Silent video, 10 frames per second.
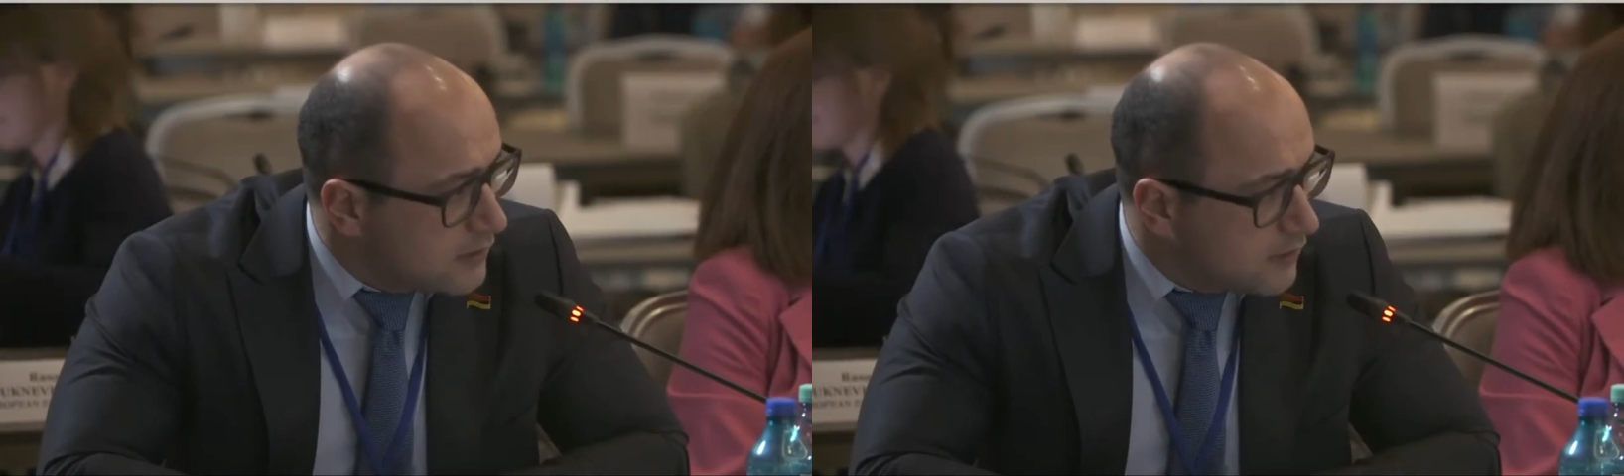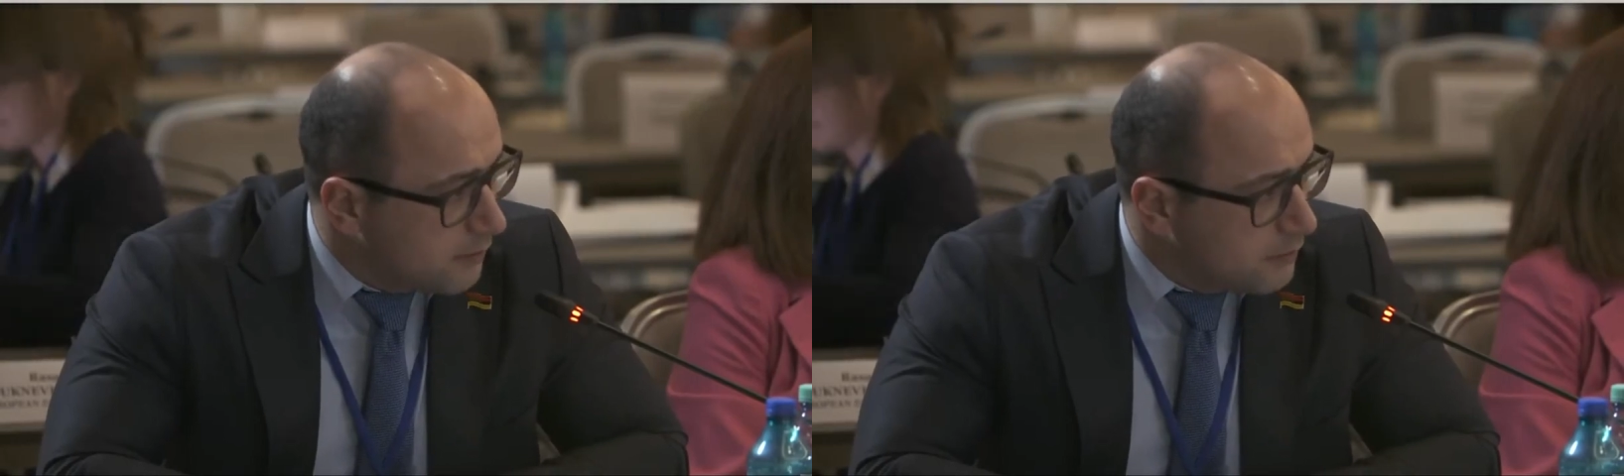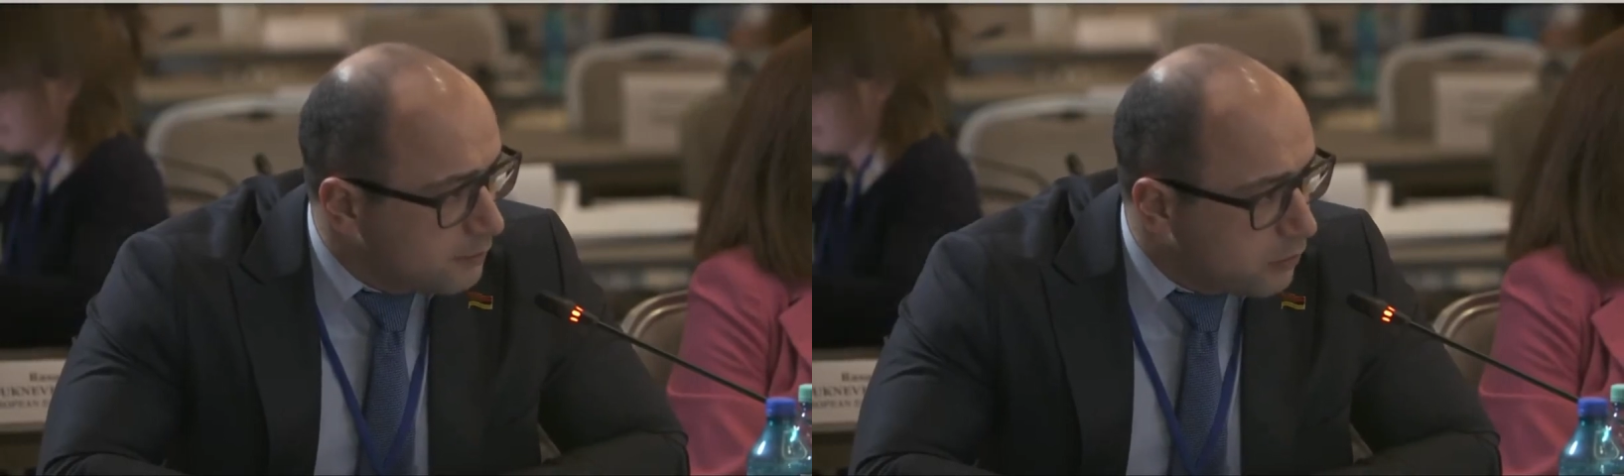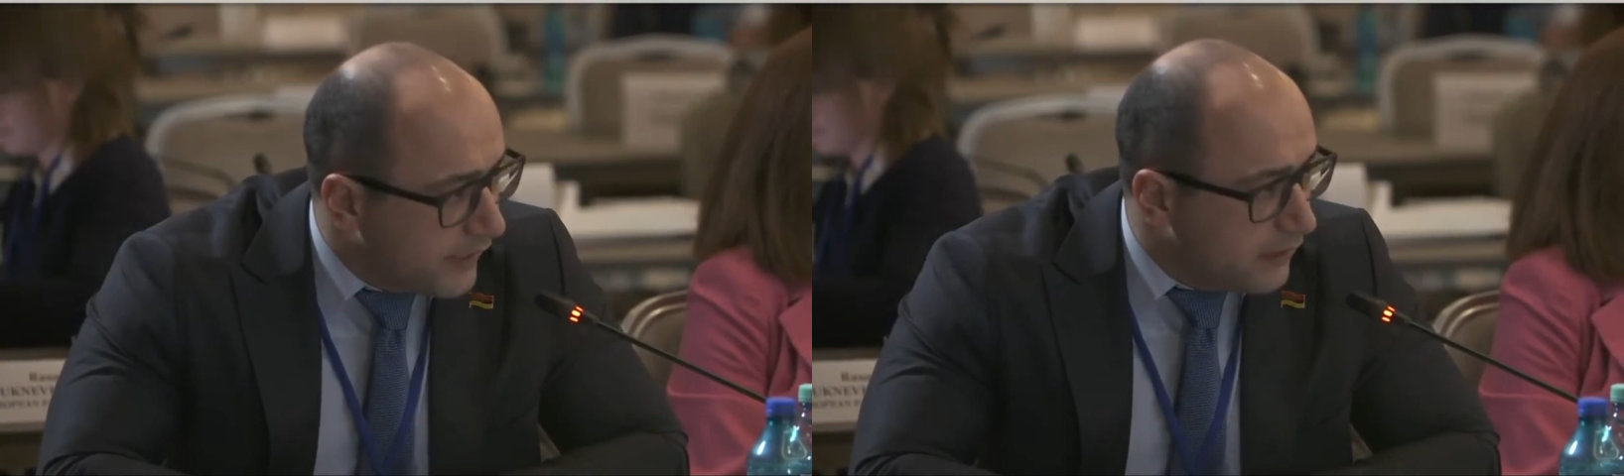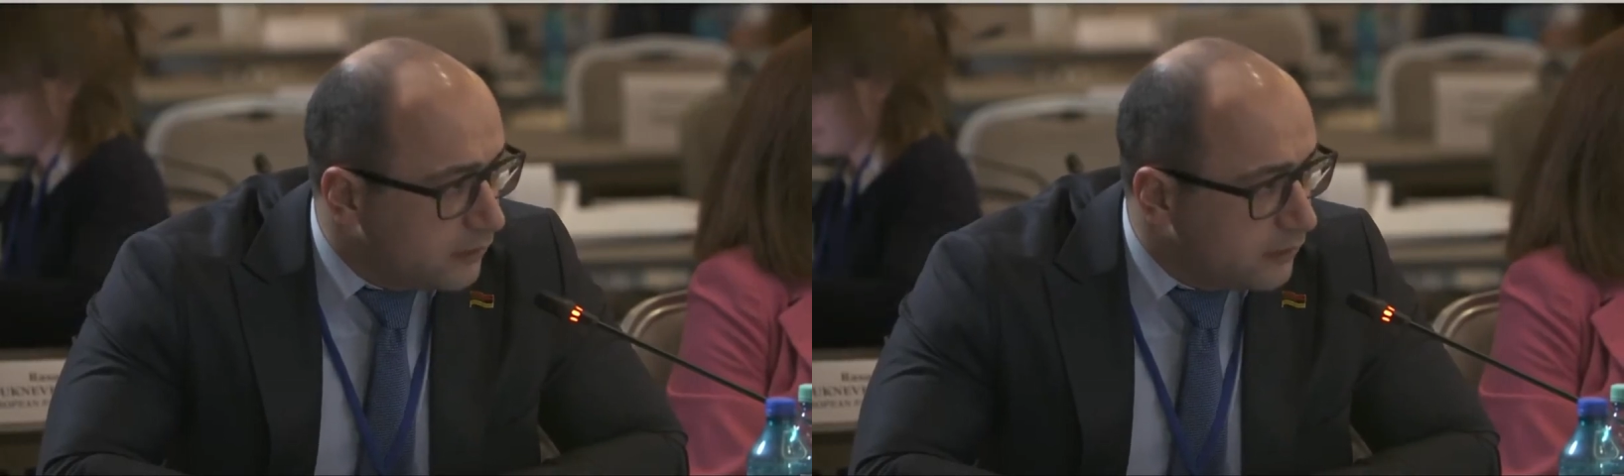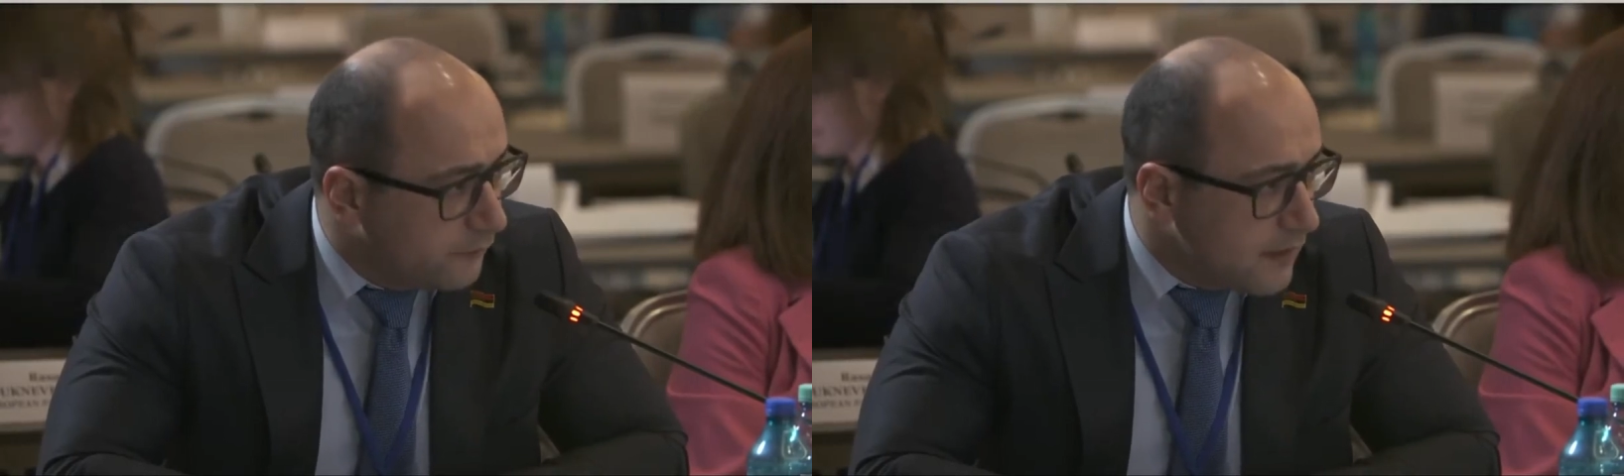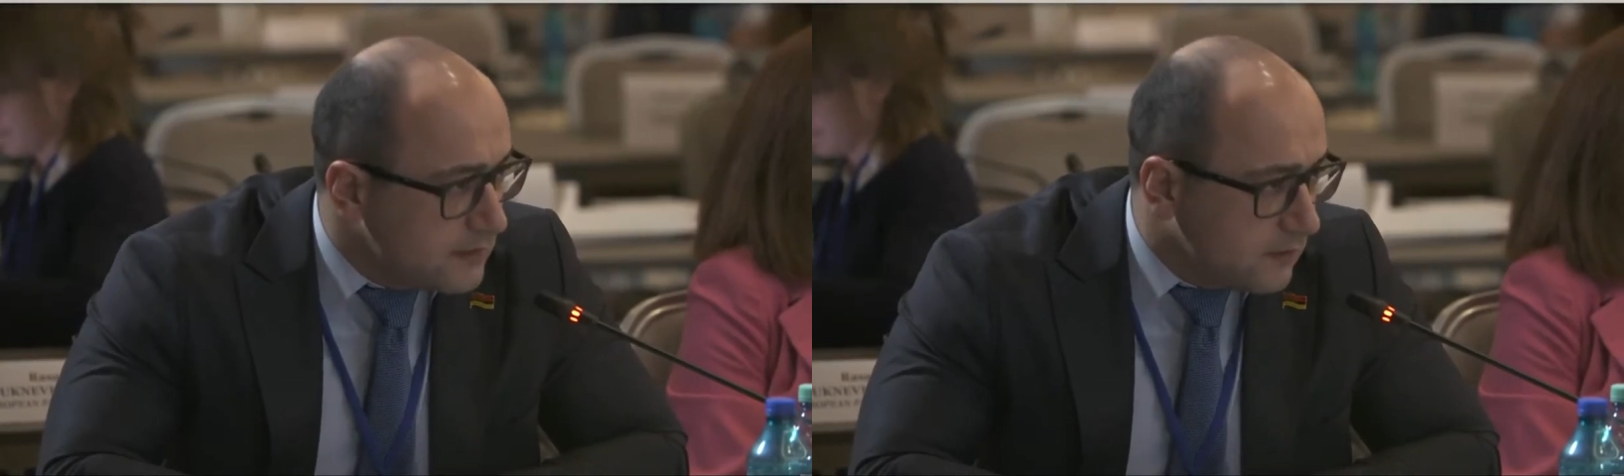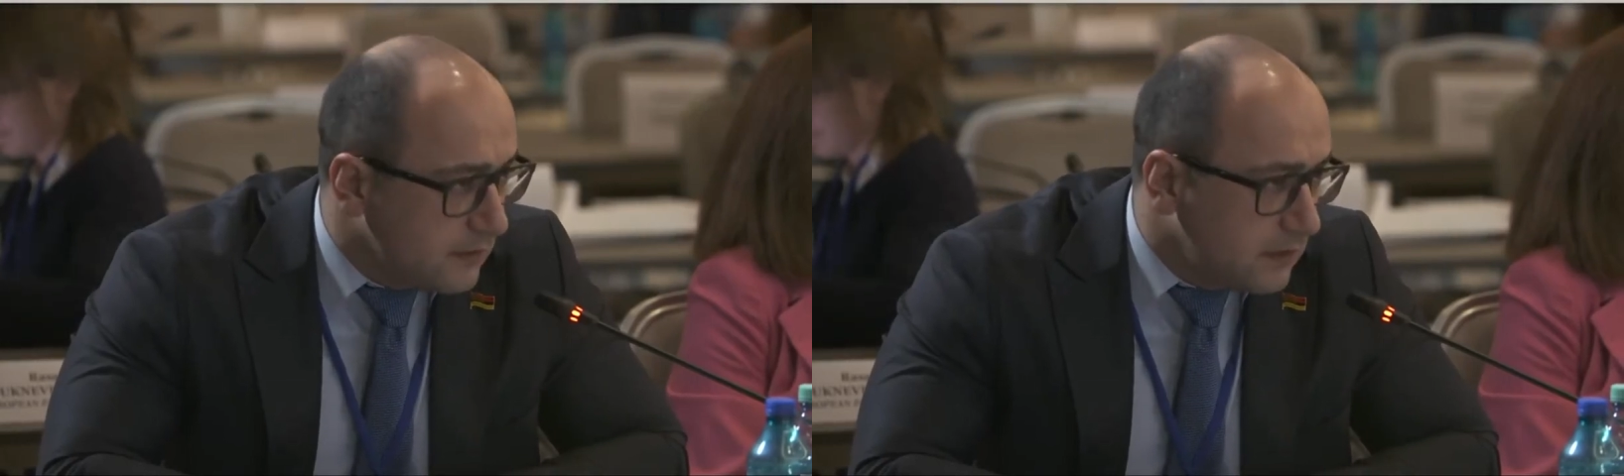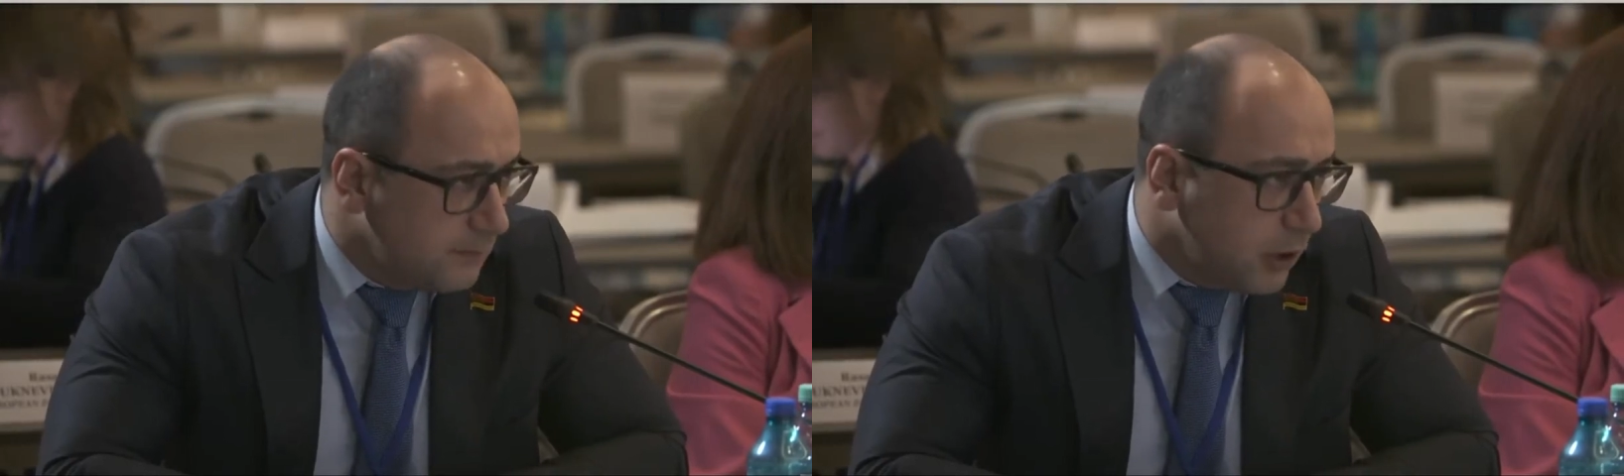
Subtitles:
is the brand of Azeri